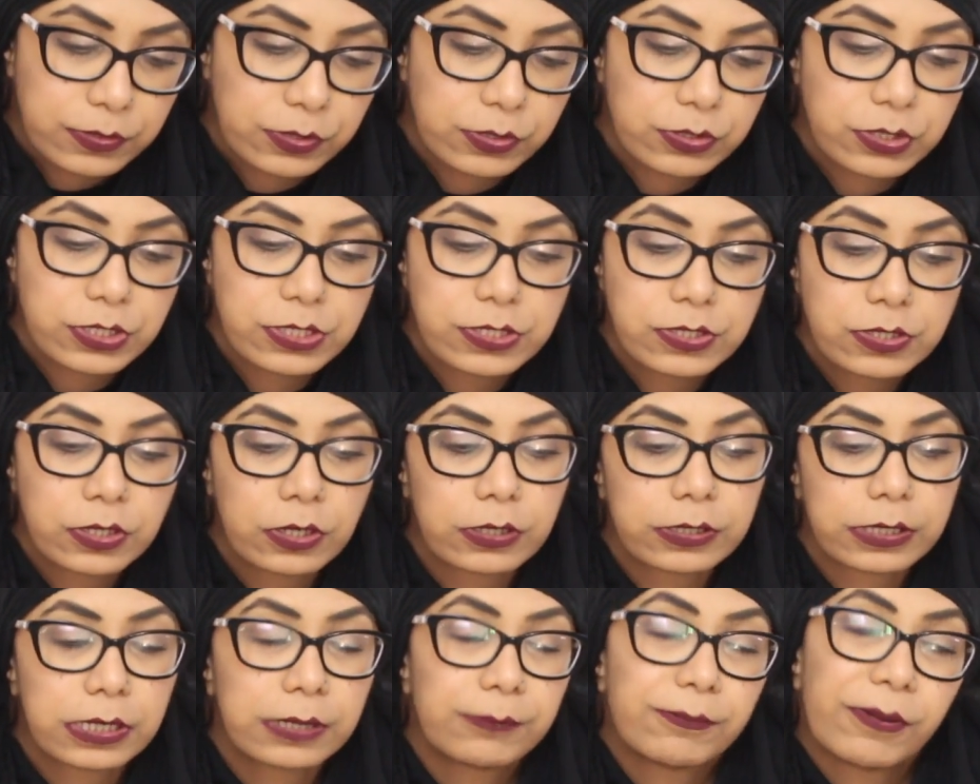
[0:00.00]
So she's
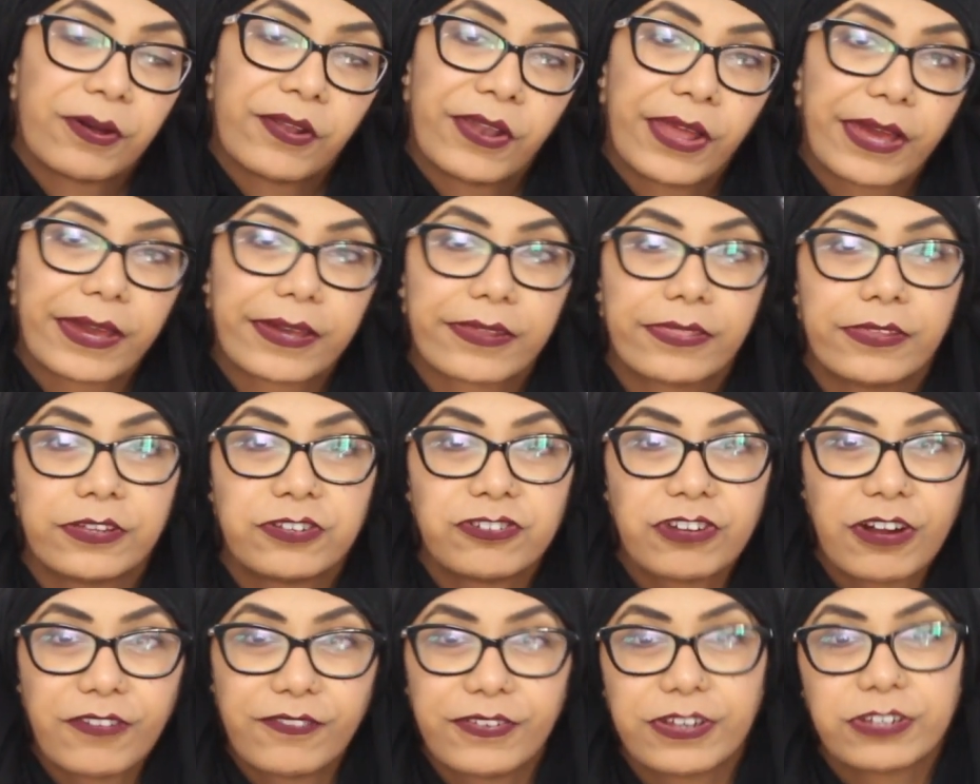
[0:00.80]
talking about like the
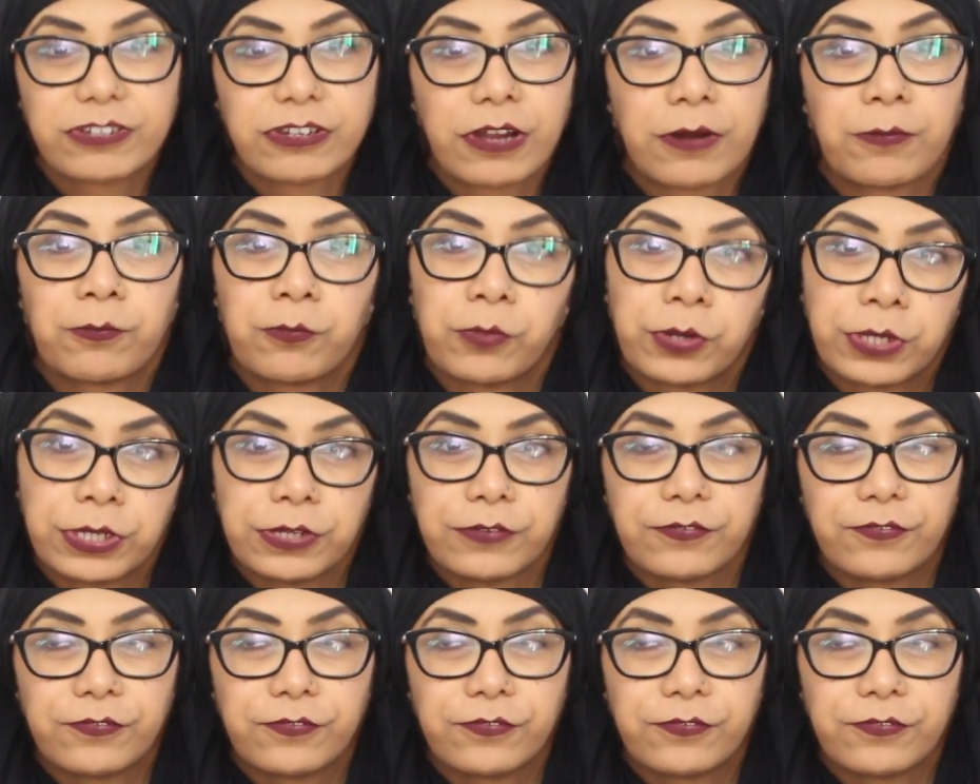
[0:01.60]
traffic jam when